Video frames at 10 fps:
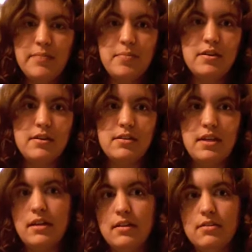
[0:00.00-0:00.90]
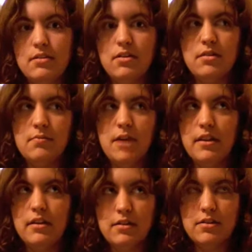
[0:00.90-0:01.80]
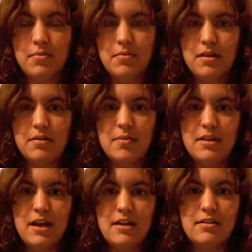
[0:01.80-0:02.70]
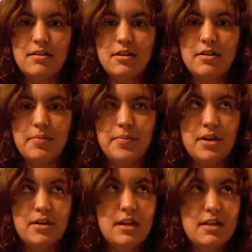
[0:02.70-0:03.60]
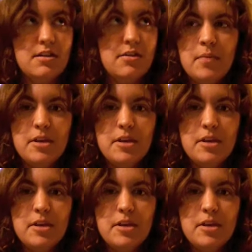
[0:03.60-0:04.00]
but it's like a certain color or something, but that's all you need to do.